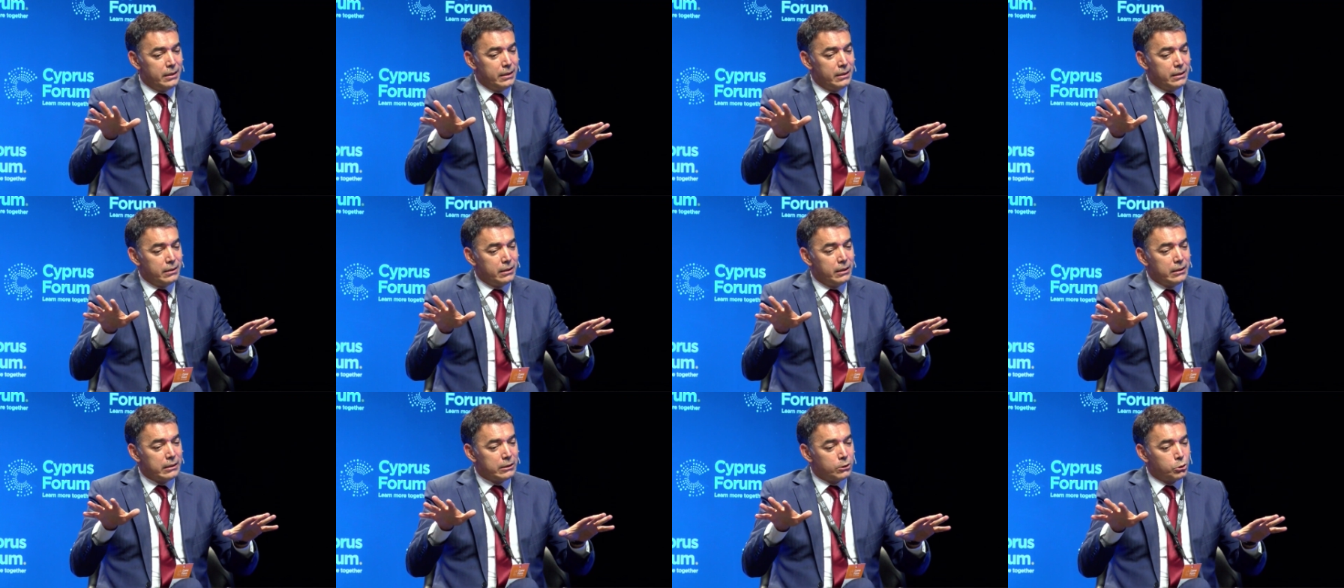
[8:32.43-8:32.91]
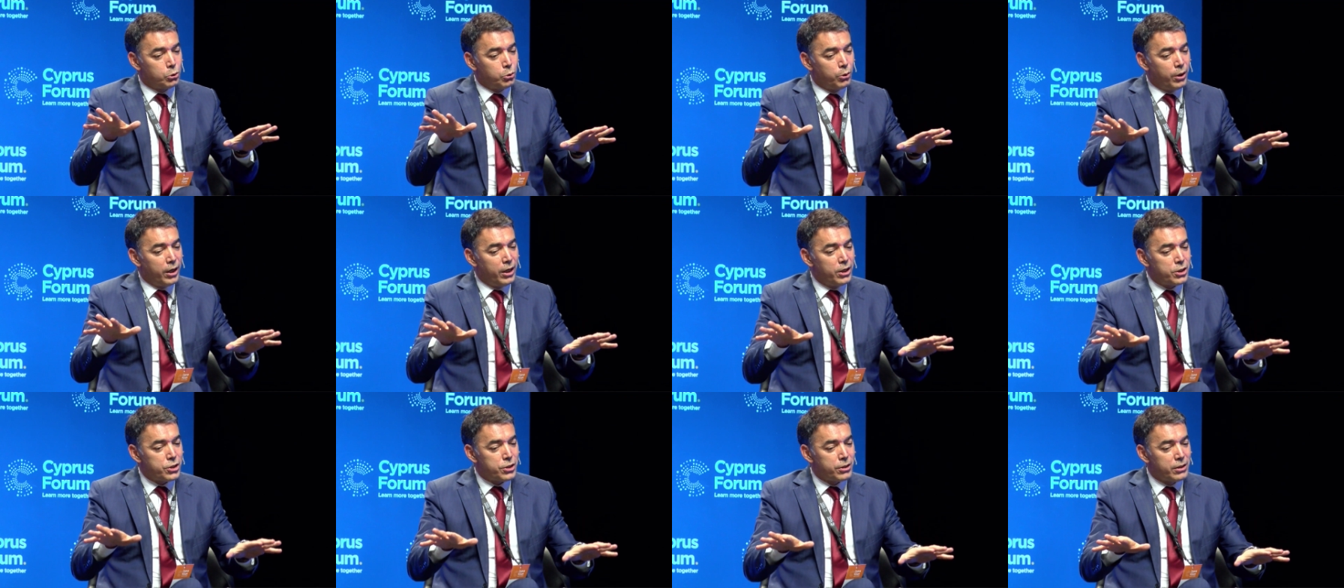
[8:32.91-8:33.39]
the
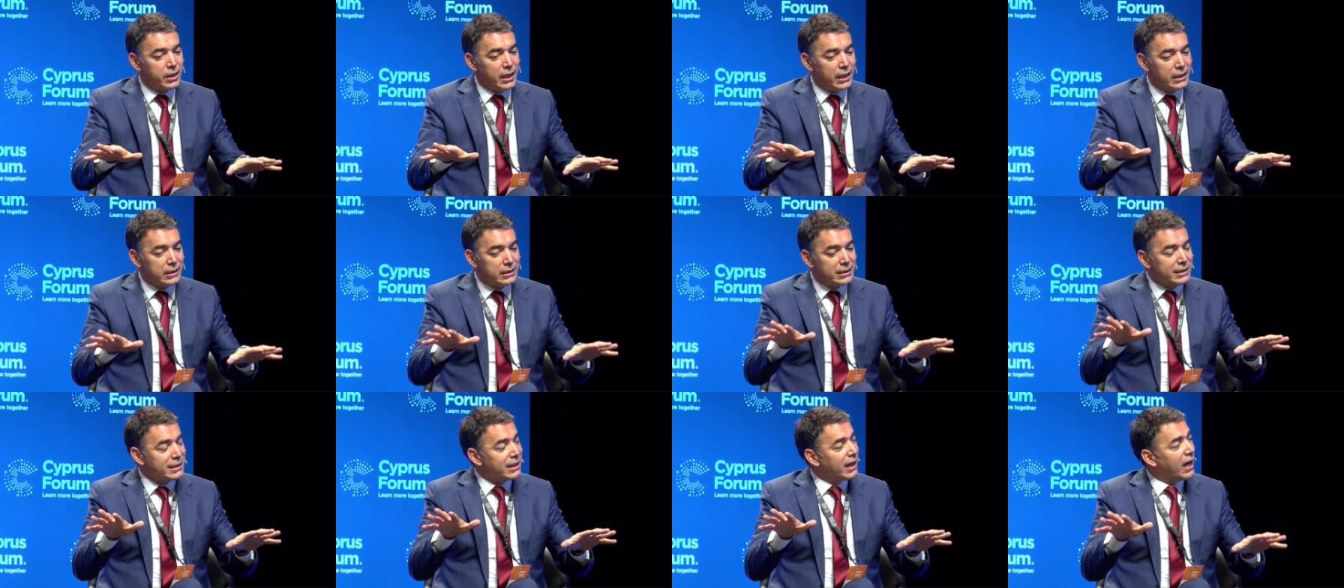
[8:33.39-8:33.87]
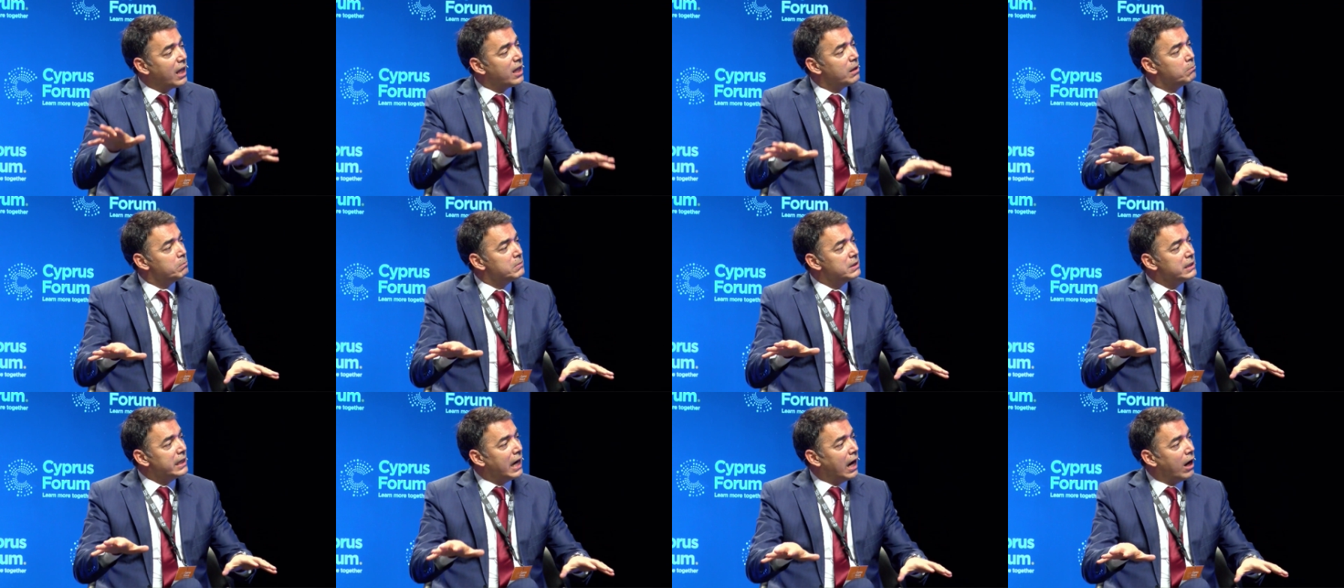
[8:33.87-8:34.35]
situation has calmed
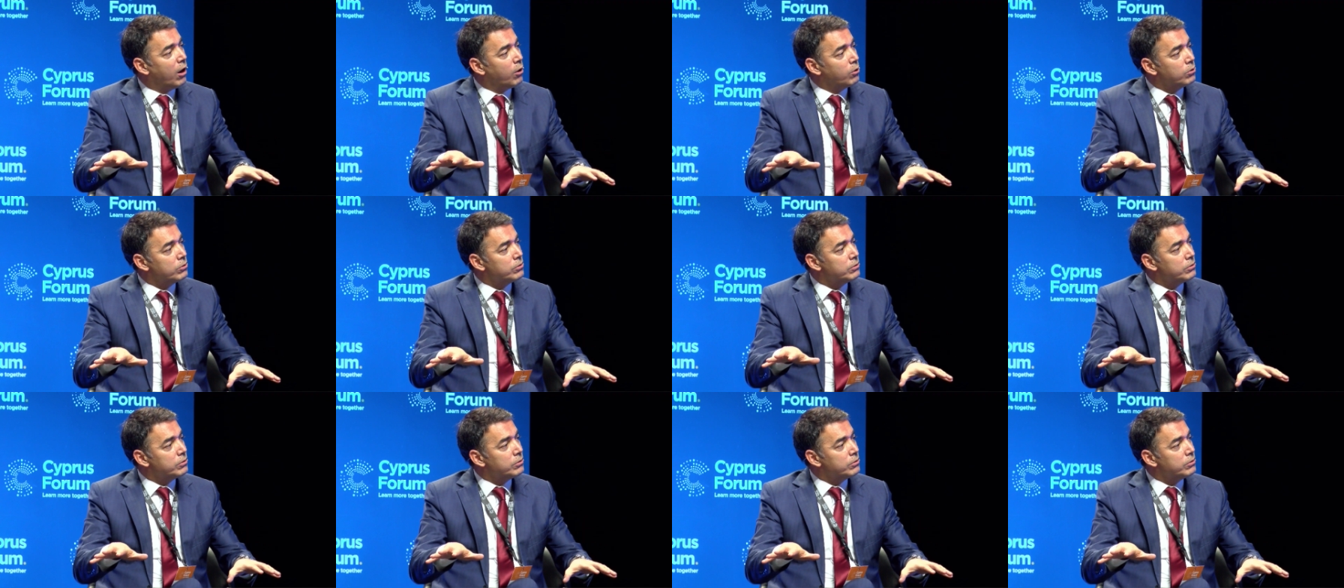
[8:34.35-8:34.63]
down.